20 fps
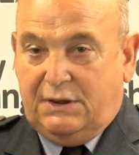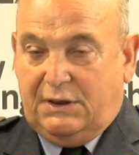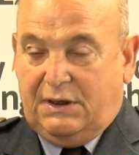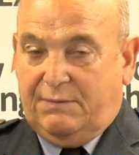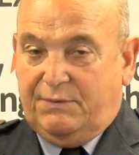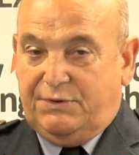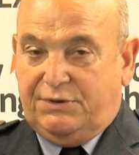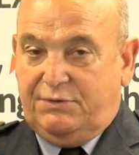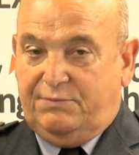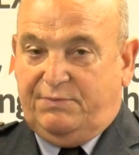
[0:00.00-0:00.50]
and
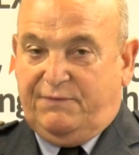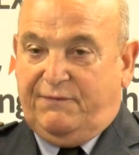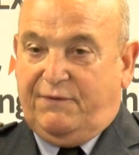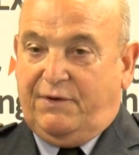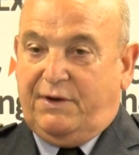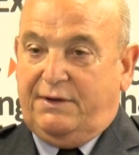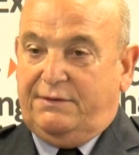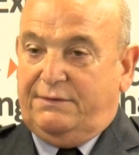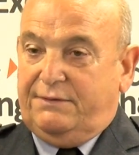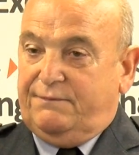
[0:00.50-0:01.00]
we do
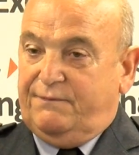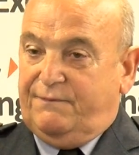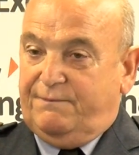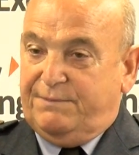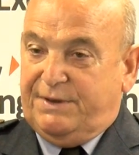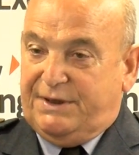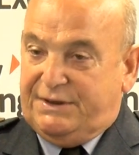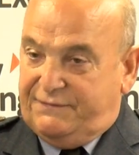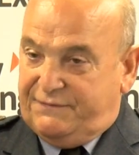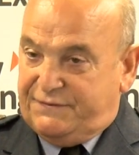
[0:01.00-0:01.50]
provide
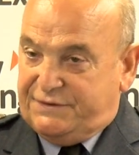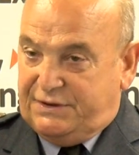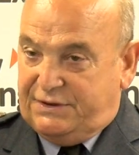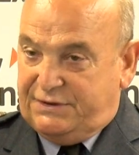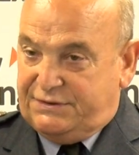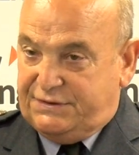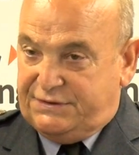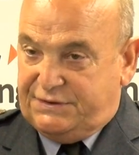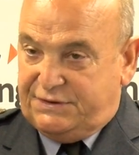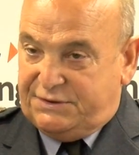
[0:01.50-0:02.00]
media
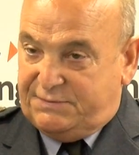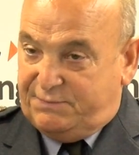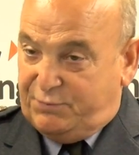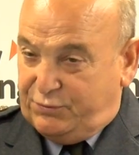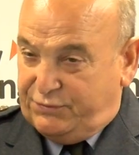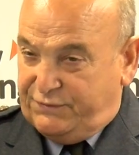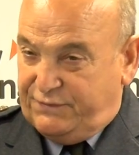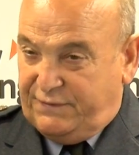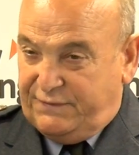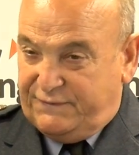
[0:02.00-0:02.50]
facilities in
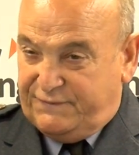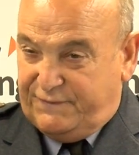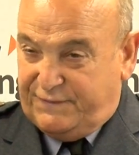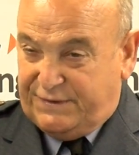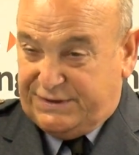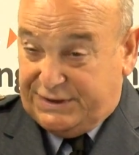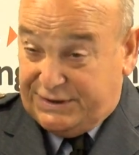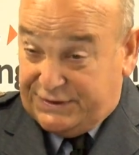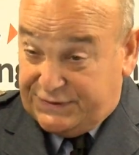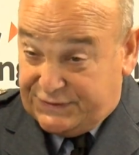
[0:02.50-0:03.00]
support of those
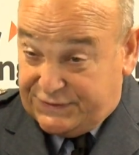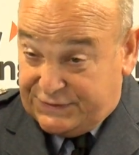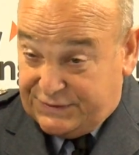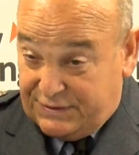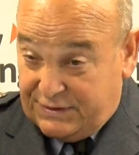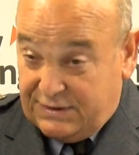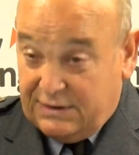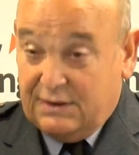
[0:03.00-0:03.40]
visits.